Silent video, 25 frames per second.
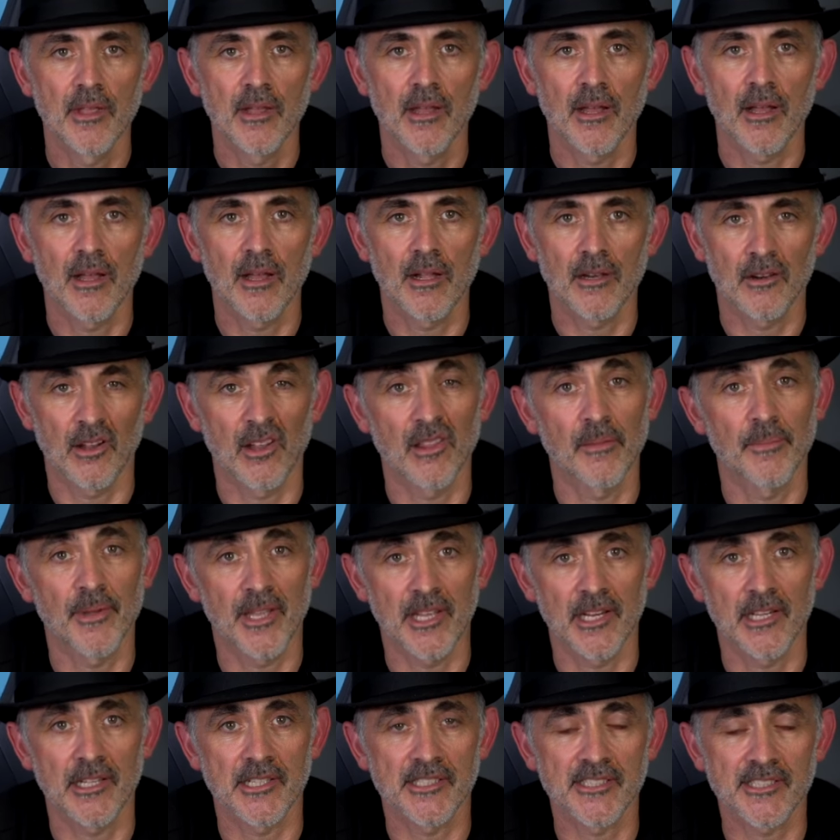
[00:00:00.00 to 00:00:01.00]
uh, like the
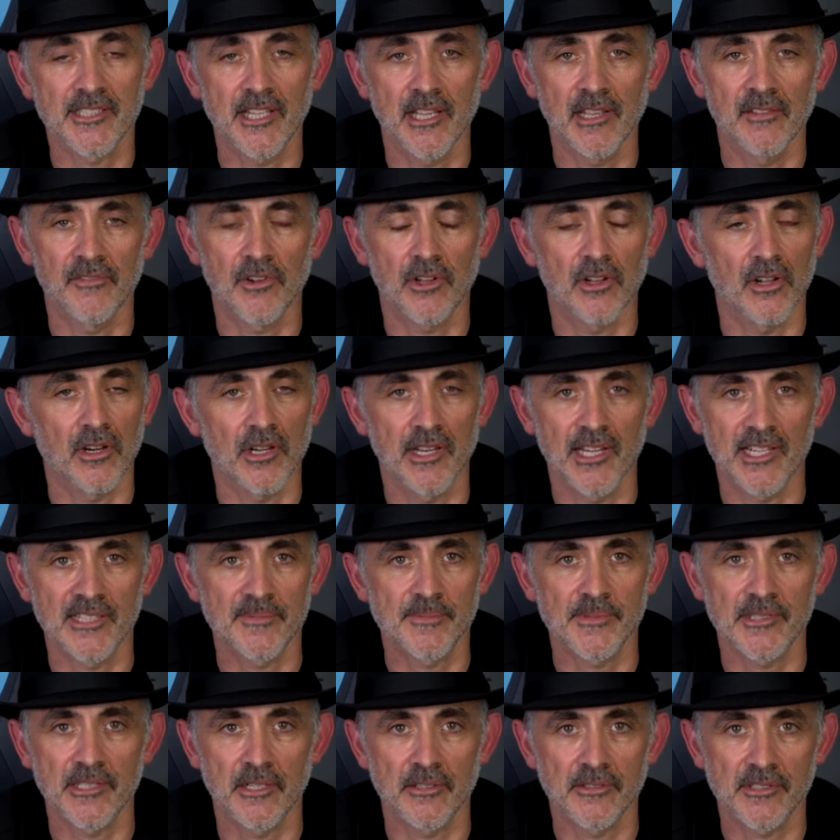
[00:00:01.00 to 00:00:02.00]
beginning of Steve. I've got a
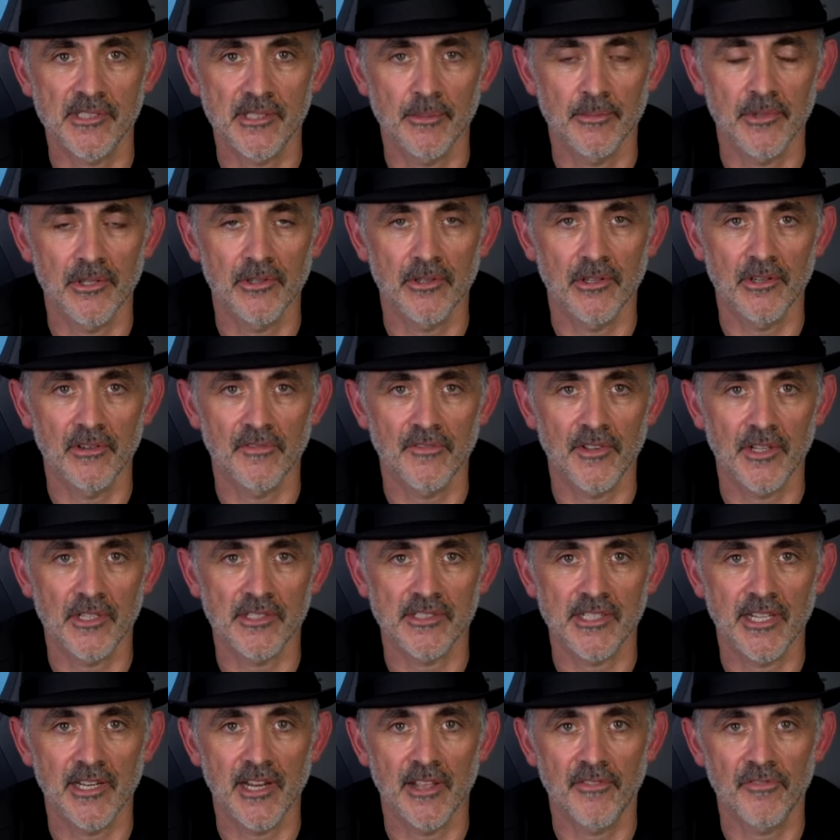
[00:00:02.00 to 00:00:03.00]
lisp, so some of you are going to think I
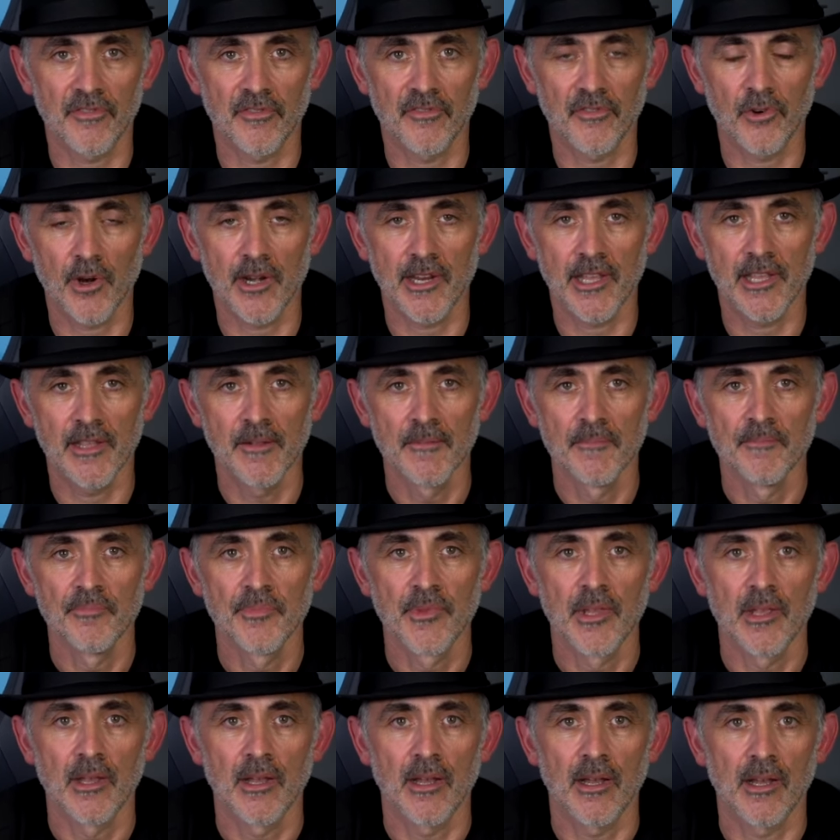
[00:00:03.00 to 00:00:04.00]
said F for Freddy.
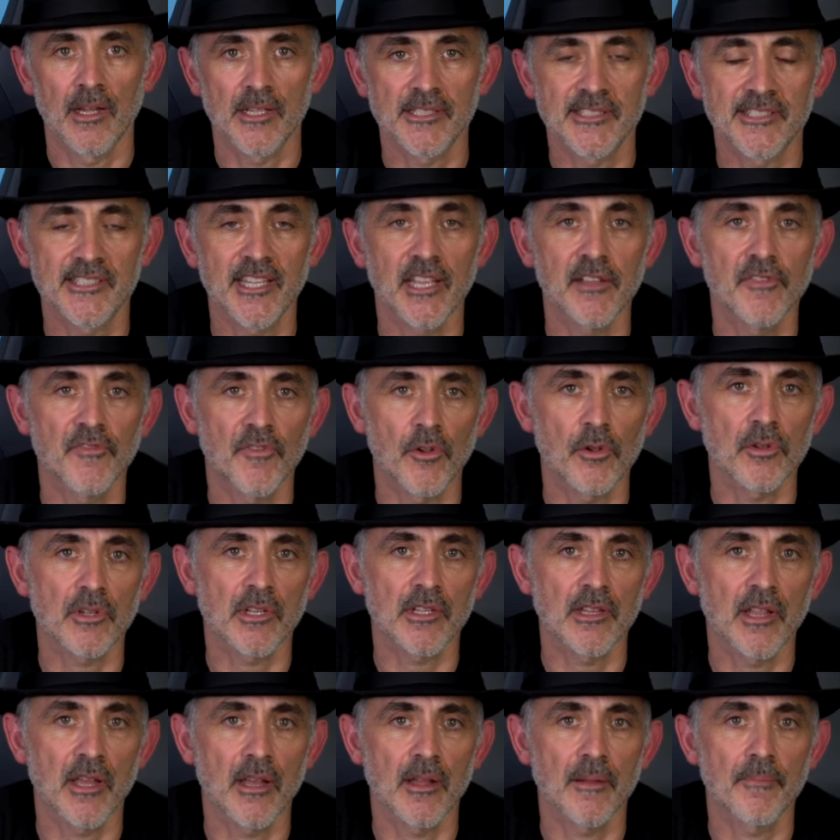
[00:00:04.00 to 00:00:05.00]
Uh, Steve
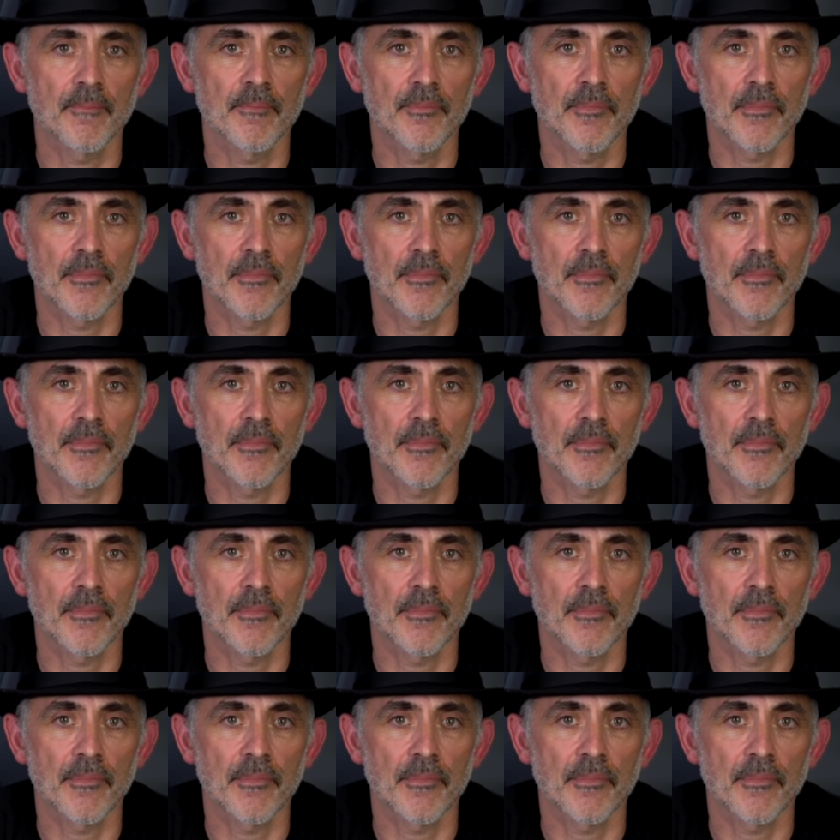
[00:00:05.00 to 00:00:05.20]
Faulkner,